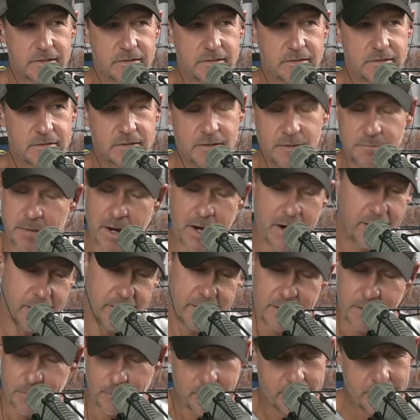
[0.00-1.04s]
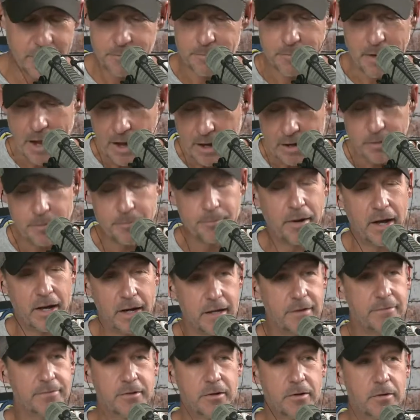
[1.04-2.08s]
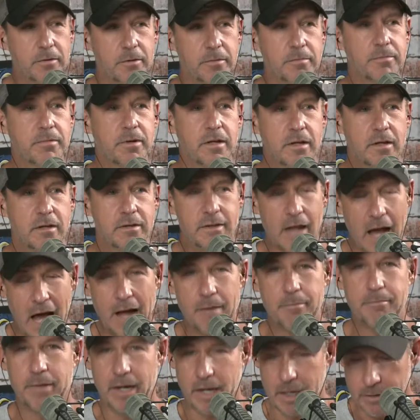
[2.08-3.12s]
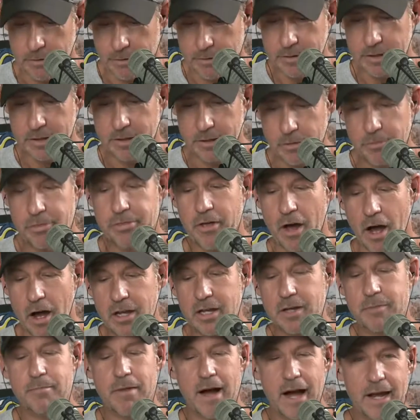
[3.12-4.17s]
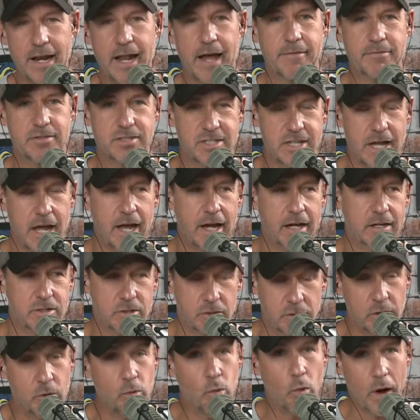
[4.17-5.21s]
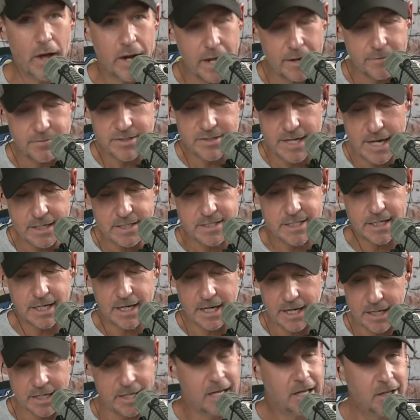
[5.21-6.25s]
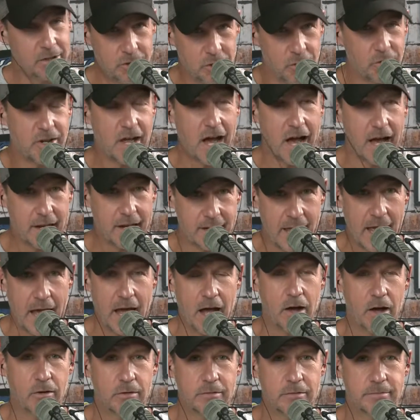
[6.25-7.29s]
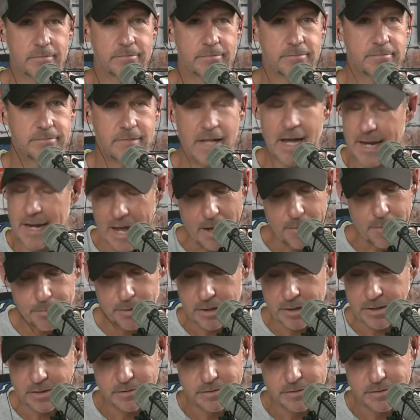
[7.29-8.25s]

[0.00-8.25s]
You're married anyway, doesn't matter. But if you're not married and you thought you might have sex or you want to have sex again, you're not now. Not happening.